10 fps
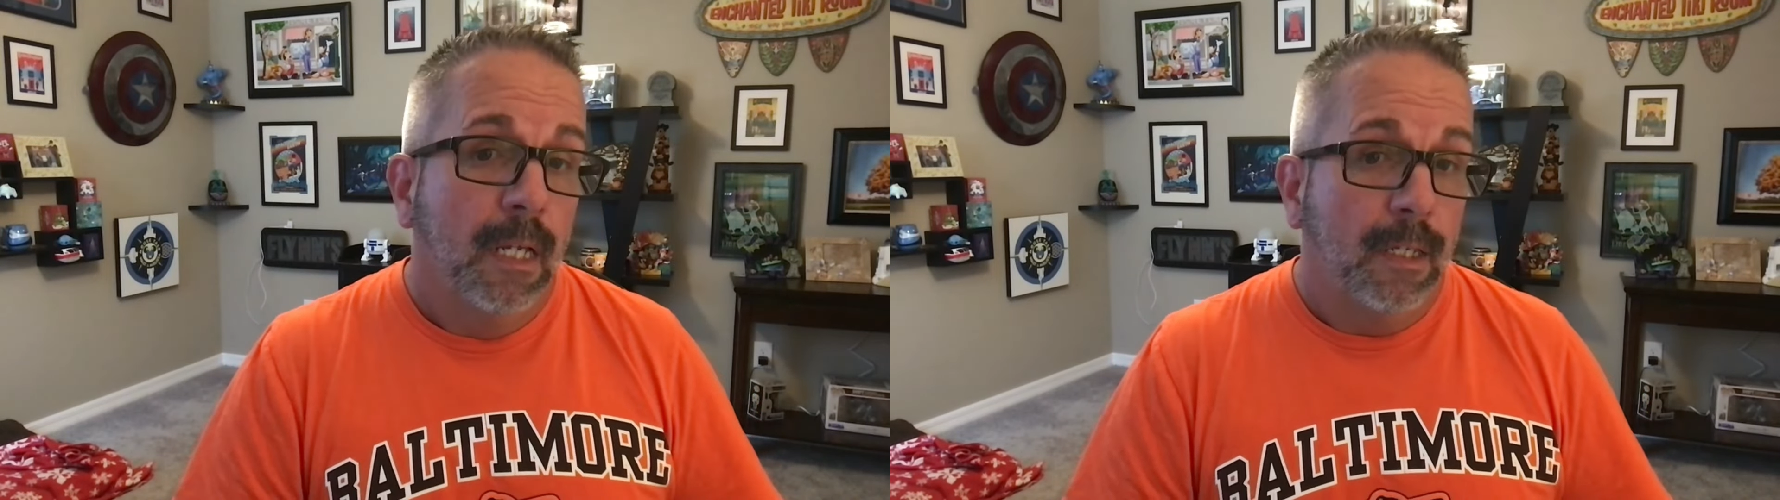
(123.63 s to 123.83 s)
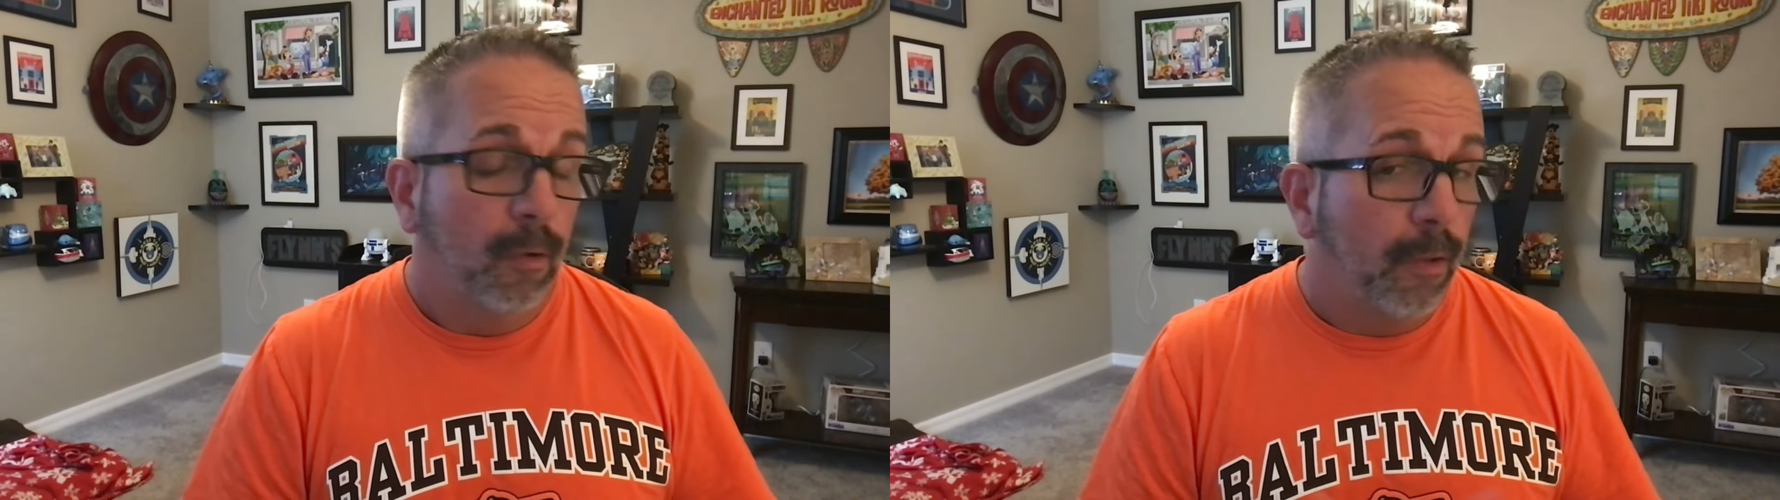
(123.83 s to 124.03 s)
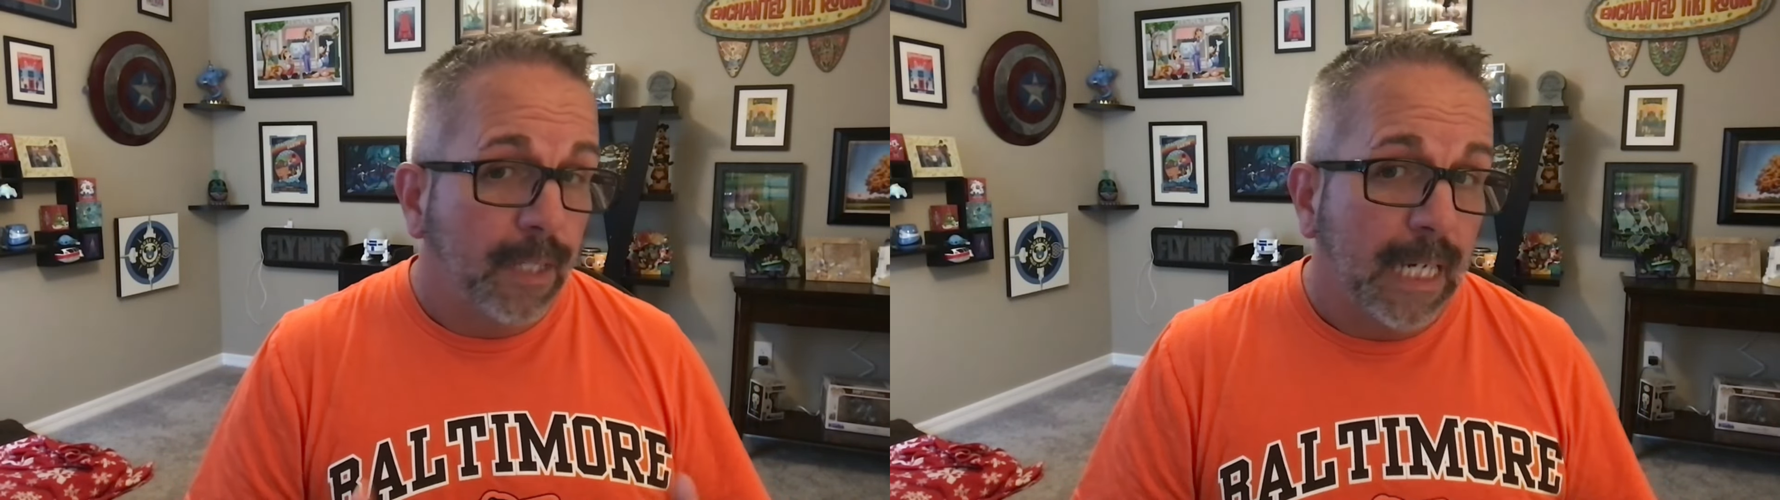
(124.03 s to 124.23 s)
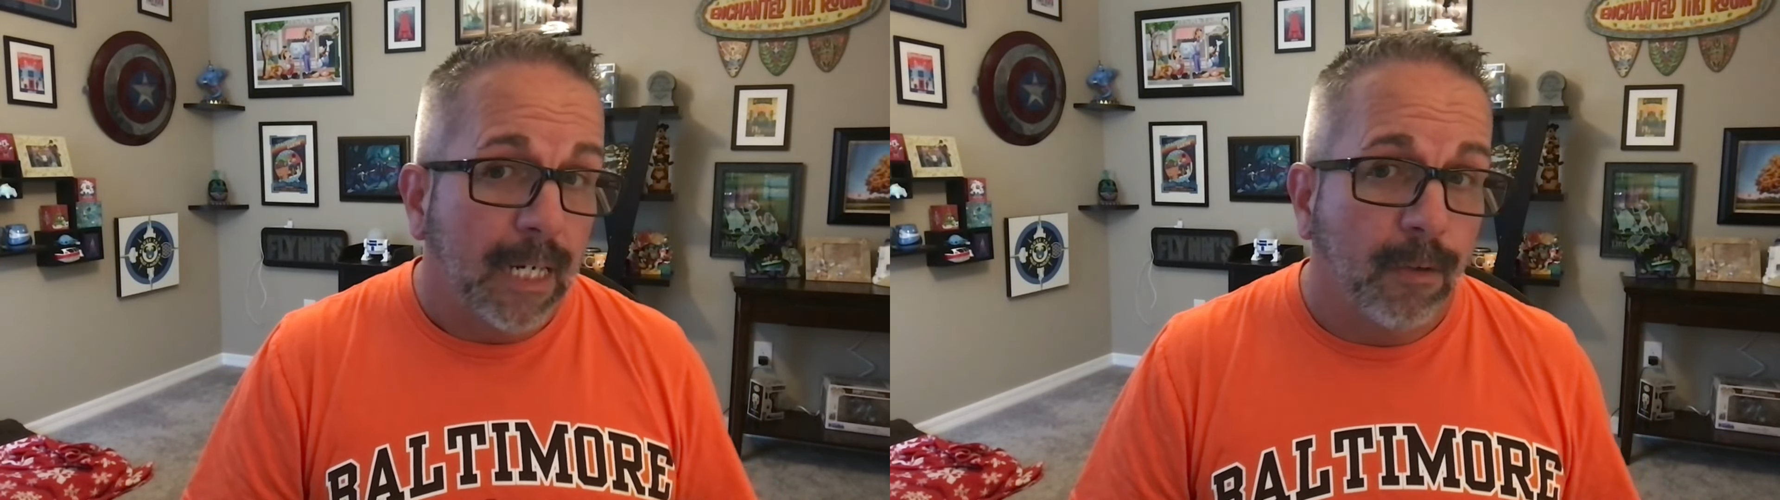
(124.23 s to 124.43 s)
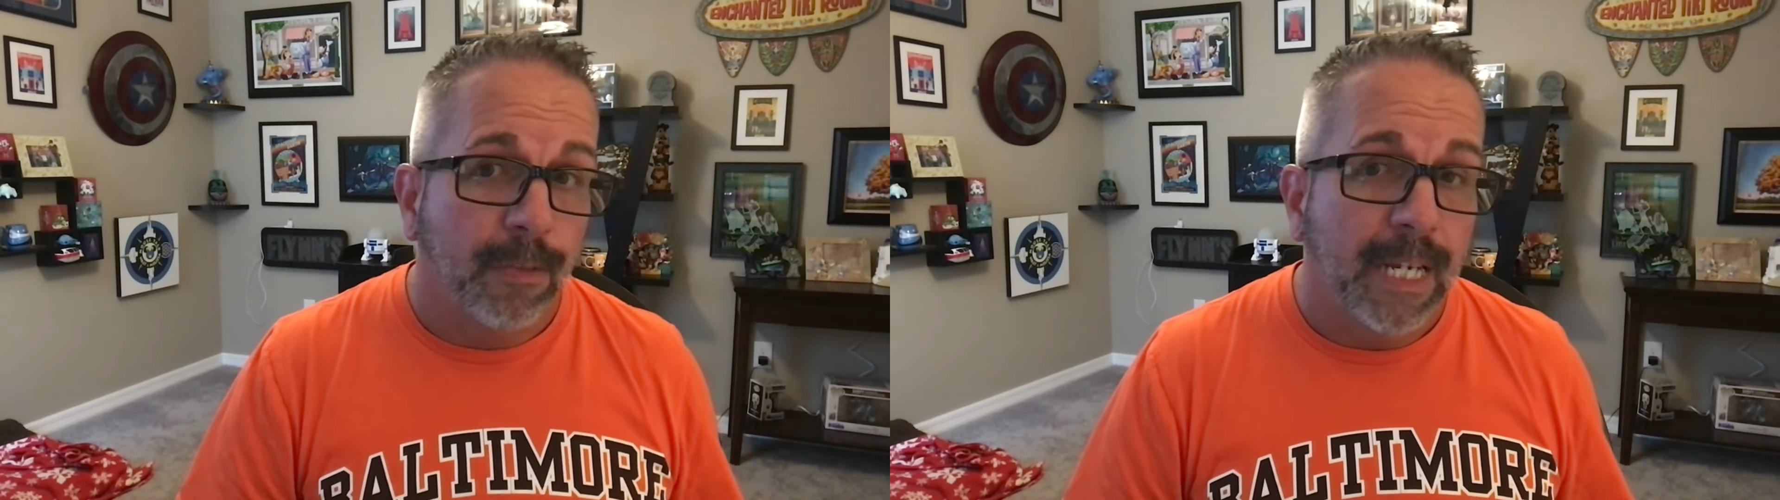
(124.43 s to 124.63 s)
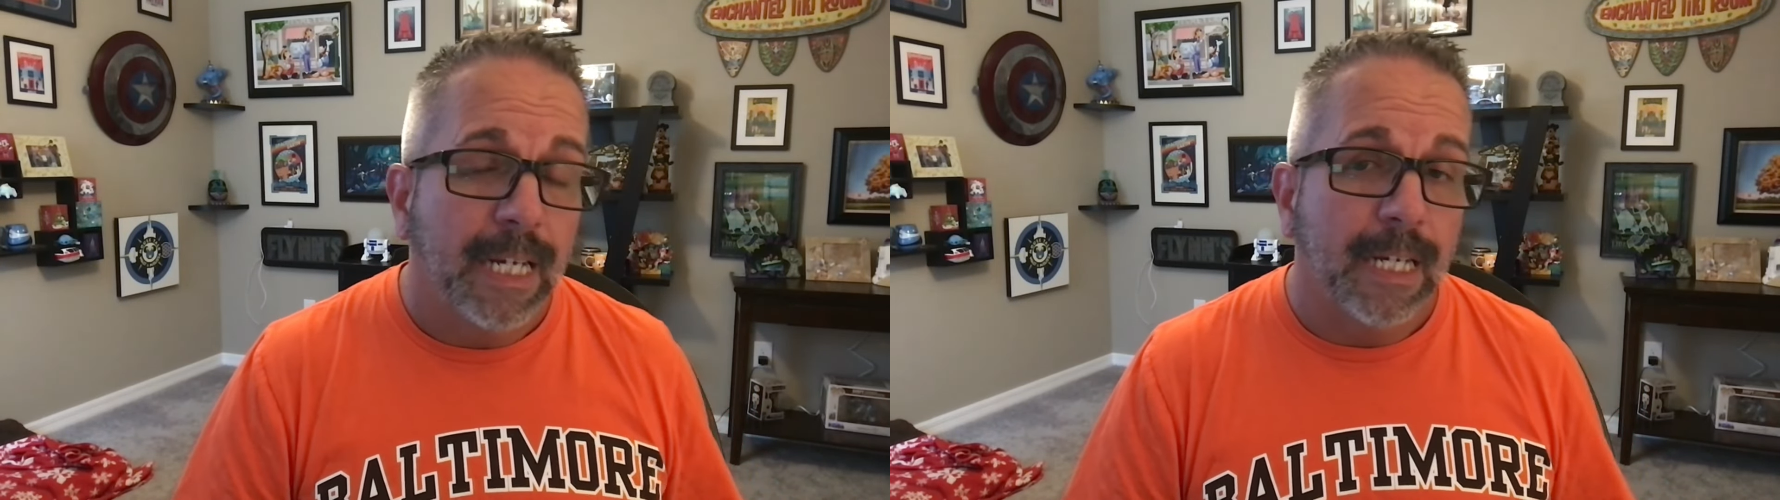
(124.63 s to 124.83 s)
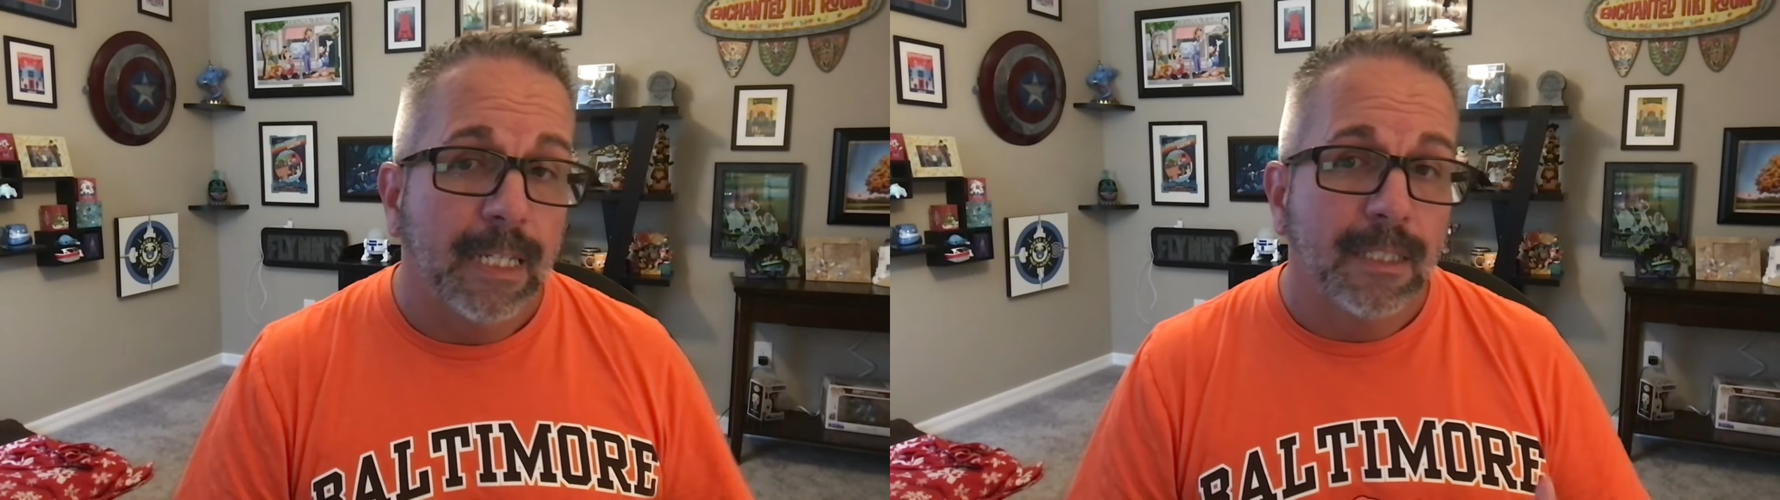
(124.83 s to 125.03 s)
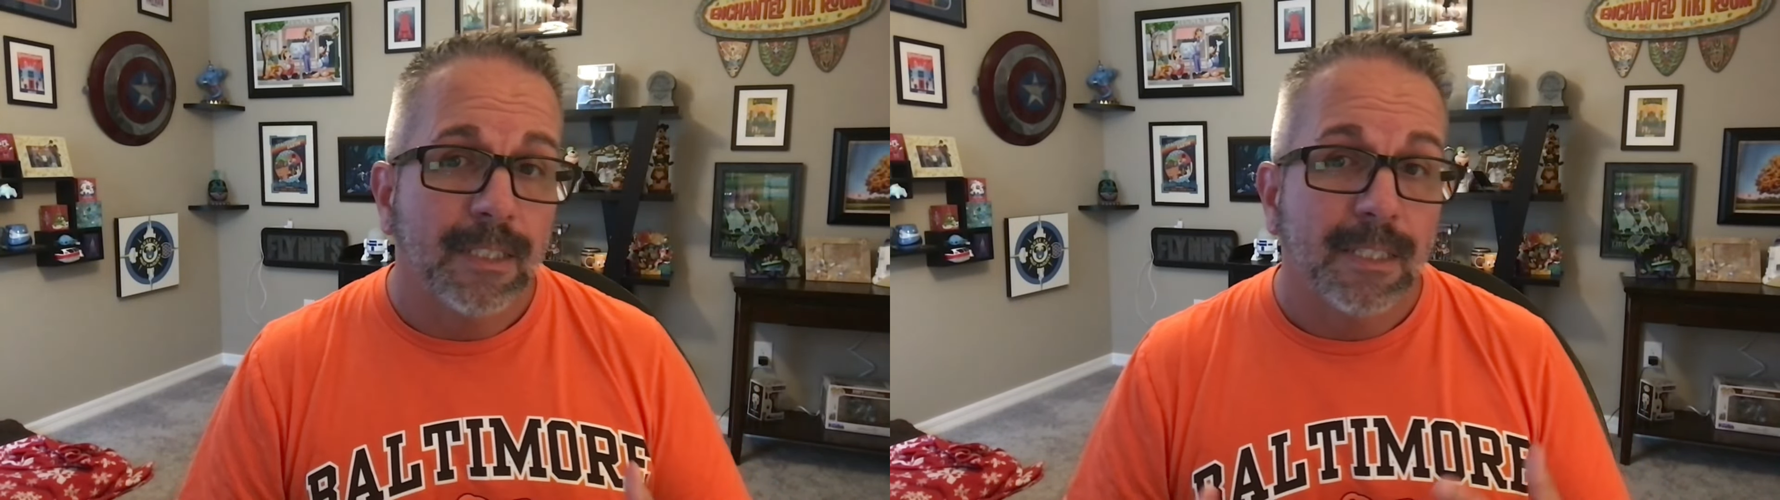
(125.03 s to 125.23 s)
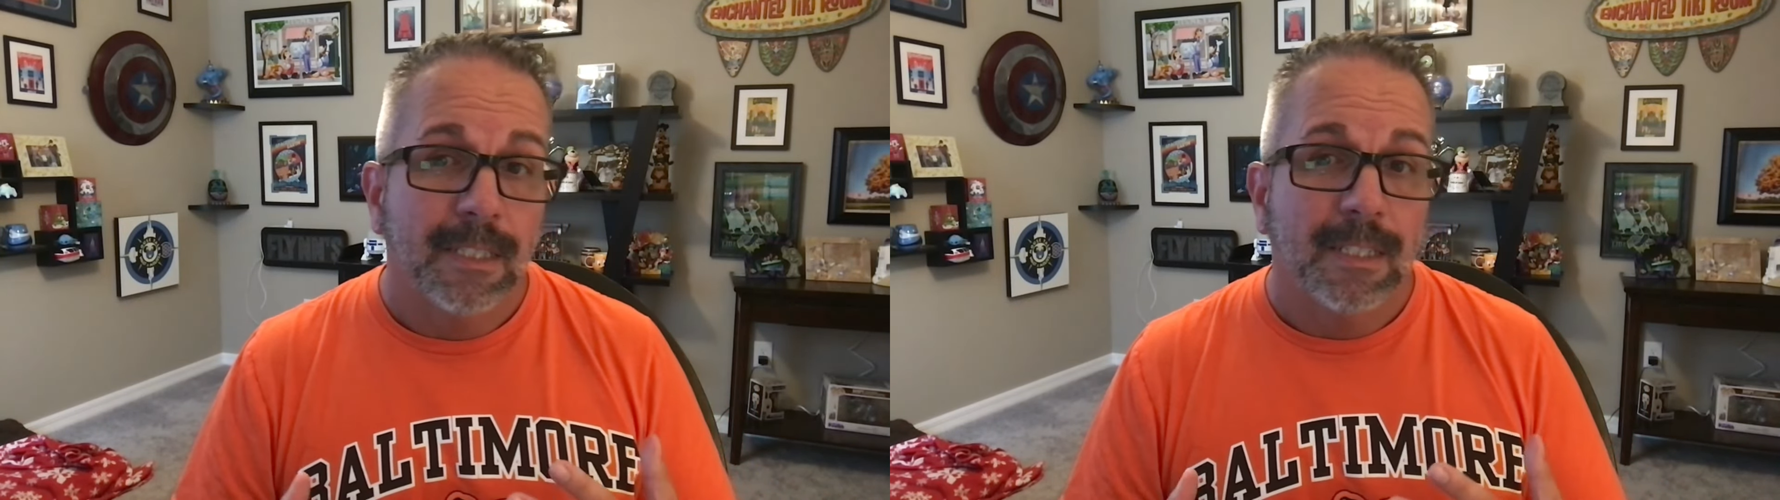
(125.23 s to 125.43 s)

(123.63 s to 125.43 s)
the only thing I could think is,